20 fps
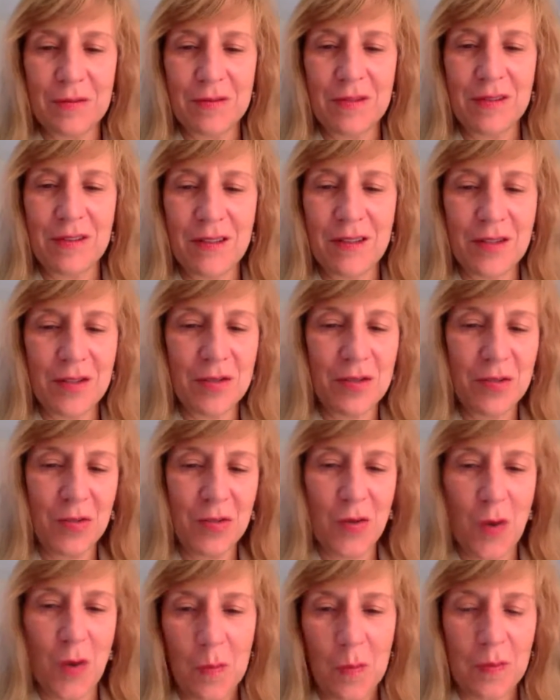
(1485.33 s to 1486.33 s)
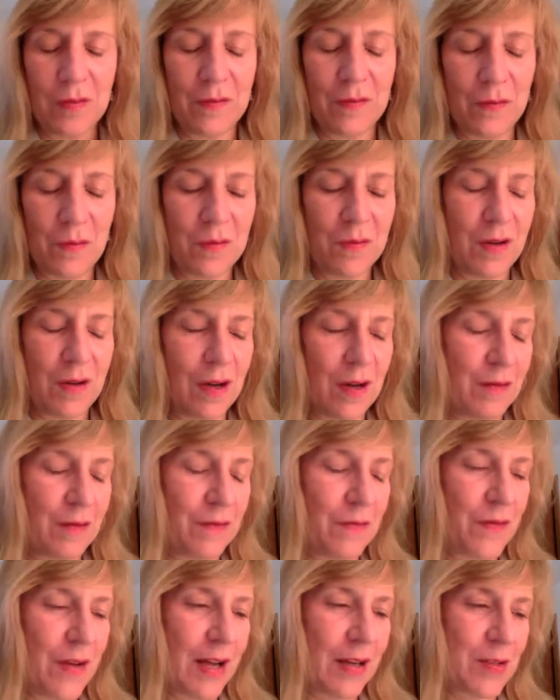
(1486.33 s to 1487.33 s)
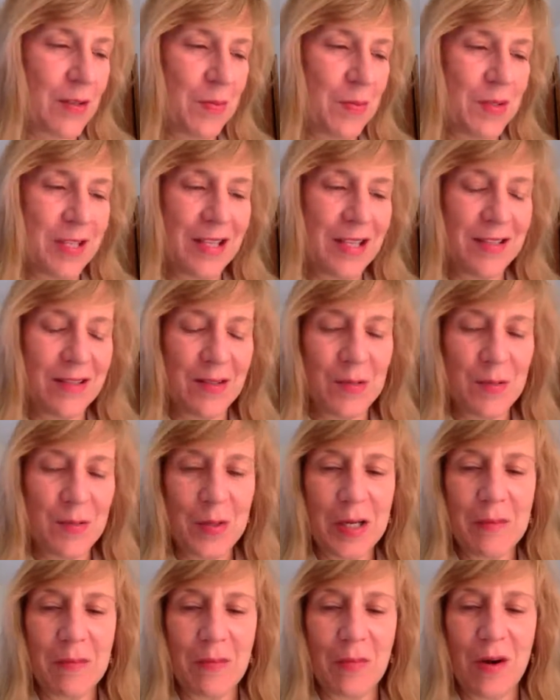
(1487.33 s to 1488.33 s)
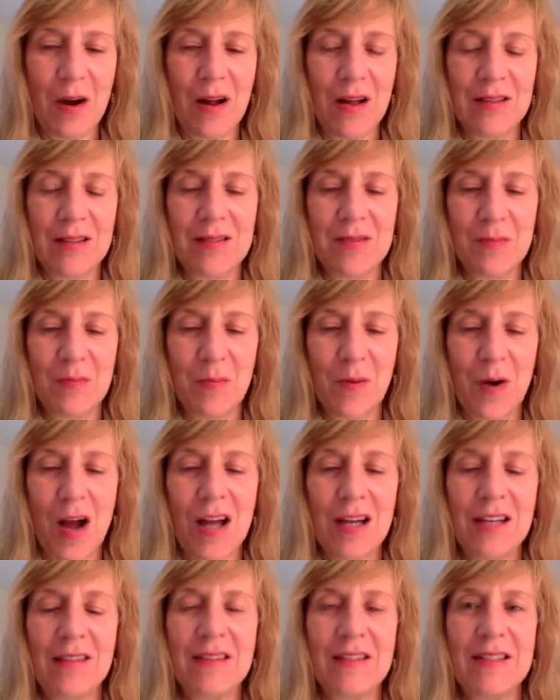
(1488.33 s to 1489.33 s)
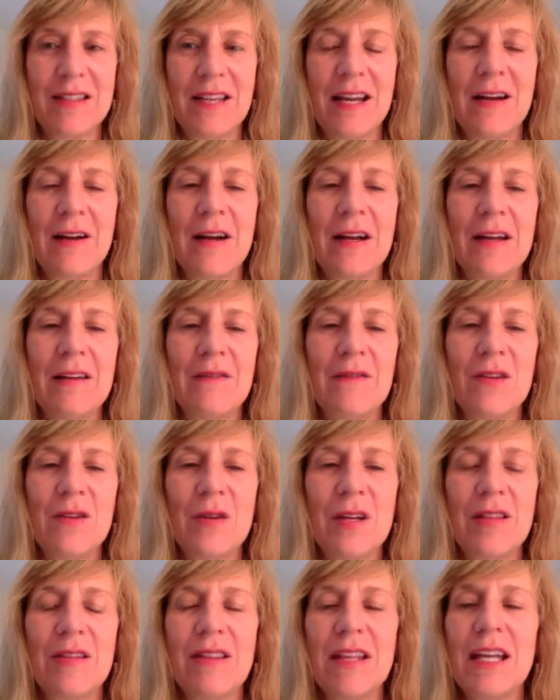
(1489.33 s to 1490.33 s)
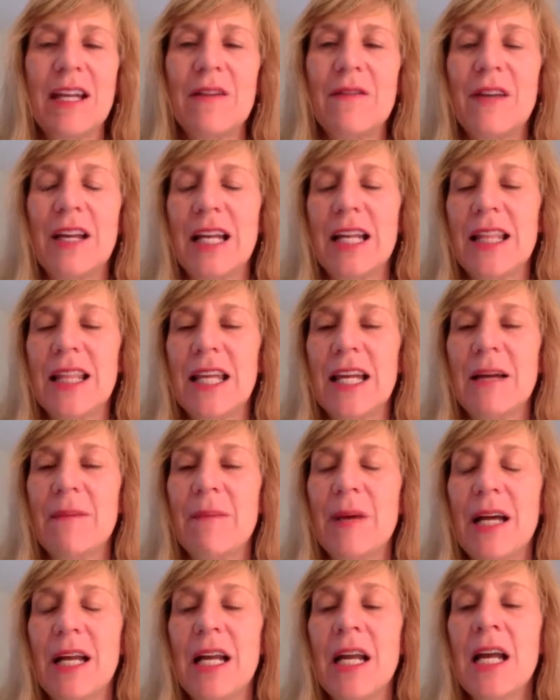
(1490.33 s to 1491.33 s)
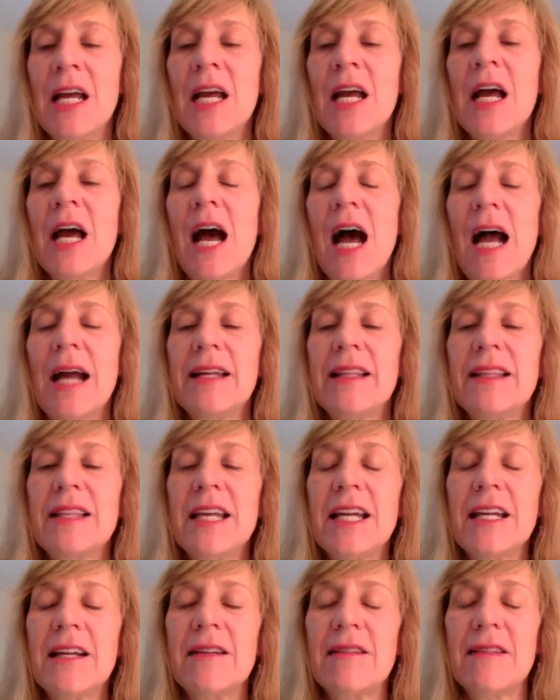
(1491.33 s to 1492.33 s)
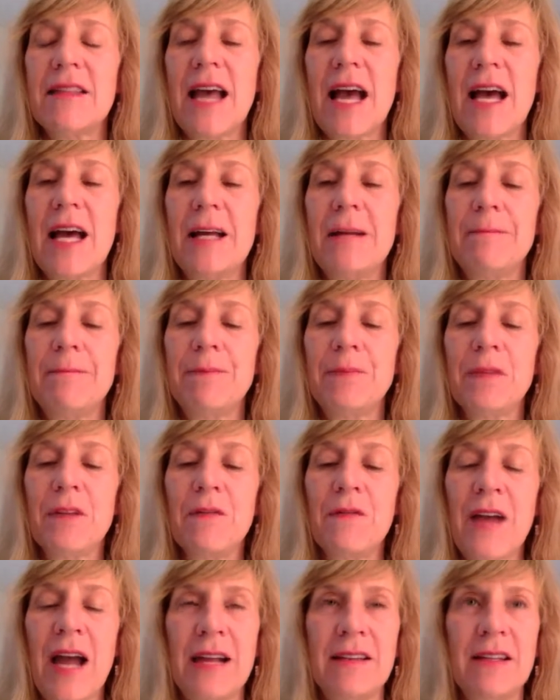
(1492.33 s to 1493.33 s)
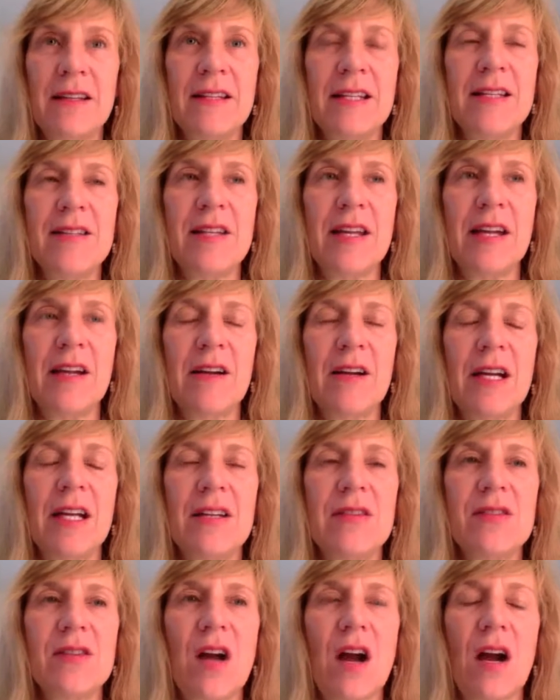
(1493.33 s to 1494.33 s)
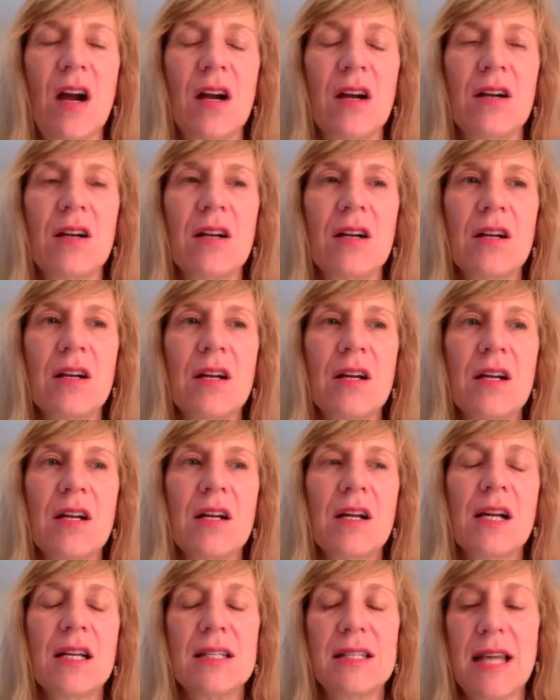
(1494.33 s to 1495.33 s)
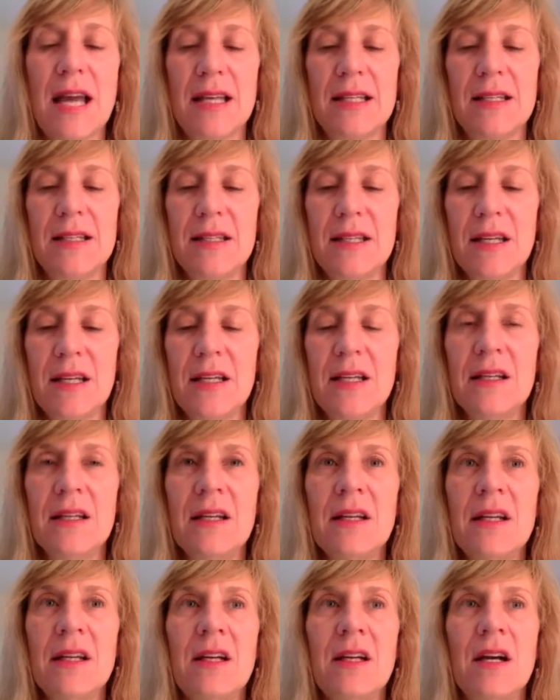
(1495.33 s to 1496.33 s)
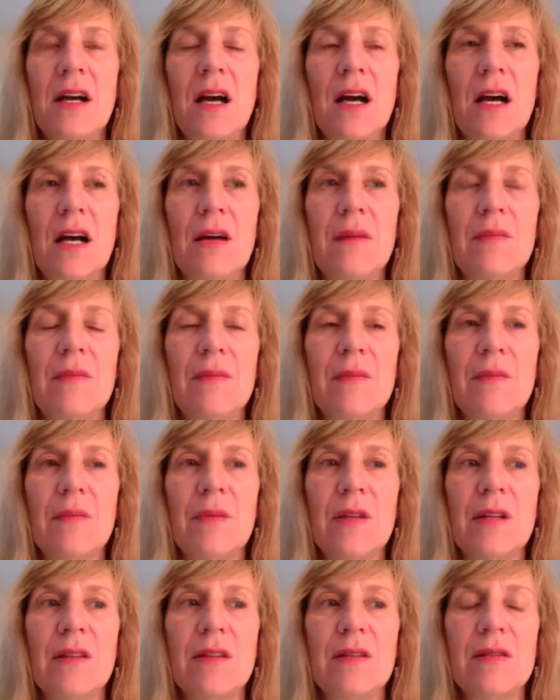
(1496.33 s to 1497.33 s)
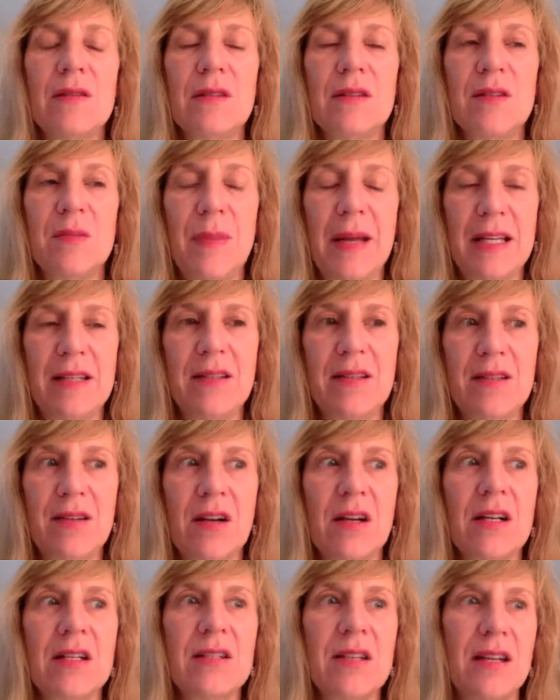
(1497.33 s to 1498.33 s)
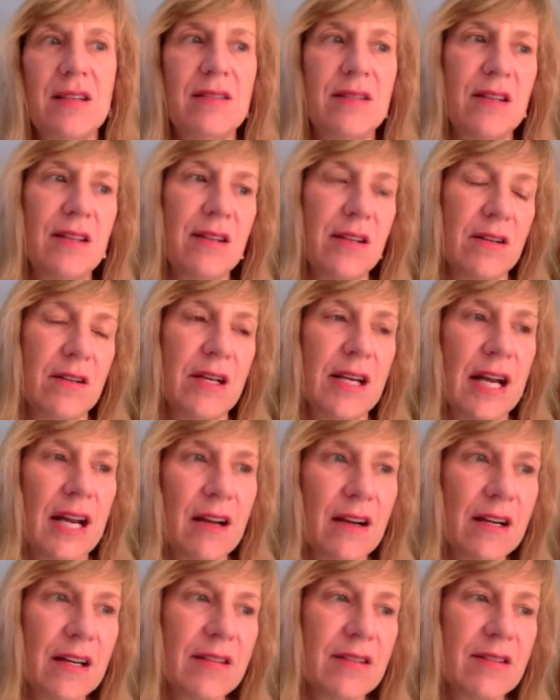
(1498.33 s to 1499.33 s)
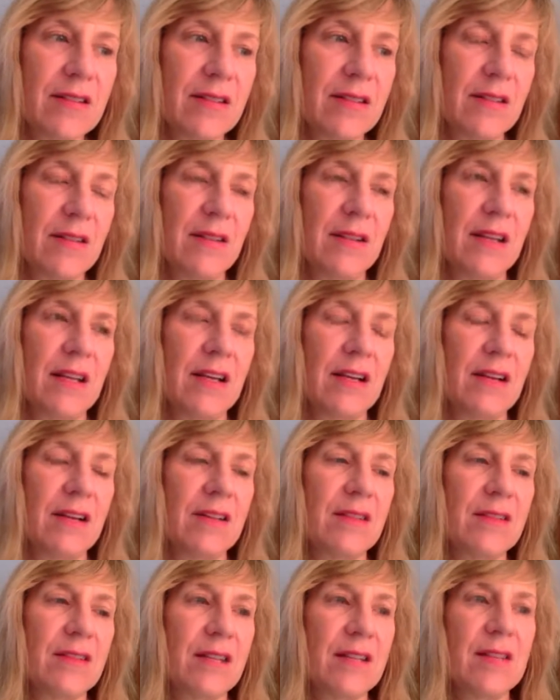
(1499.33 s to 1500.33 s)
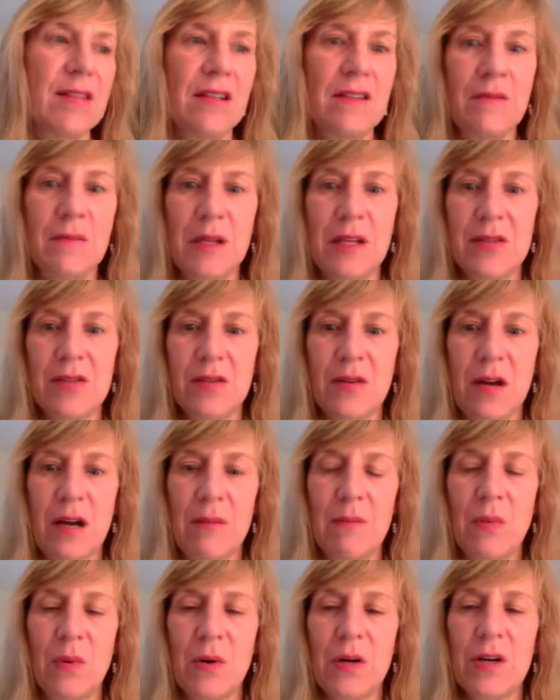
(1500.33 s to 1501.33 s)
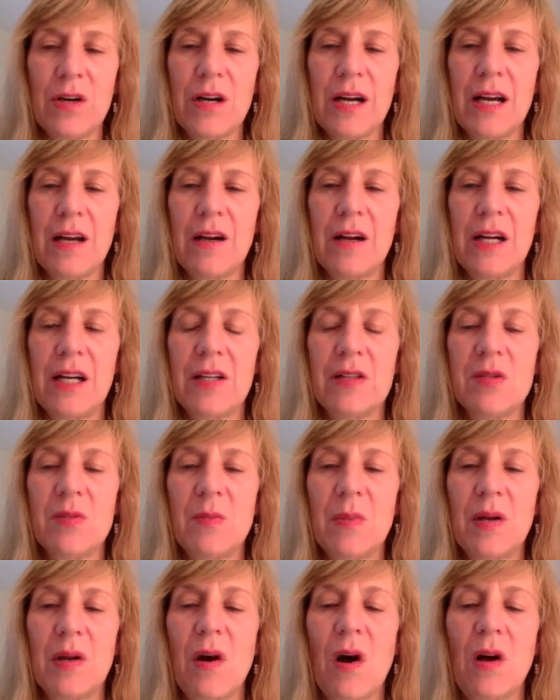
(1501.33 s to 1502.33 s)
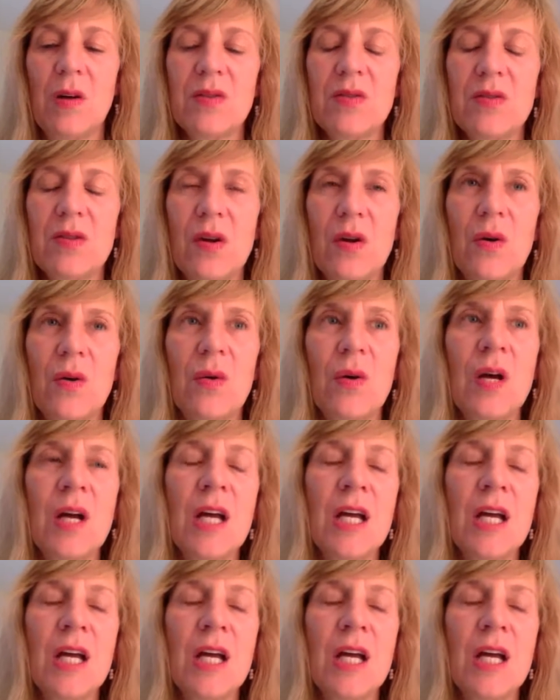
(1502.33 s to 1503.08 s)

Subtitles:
Your scope of expertise is pretty broad in this area, if you can think of anything. But I think that the fact that these areas are contested, that the spaces are contested, they're in areas that are sensitive because they're on border areas, but also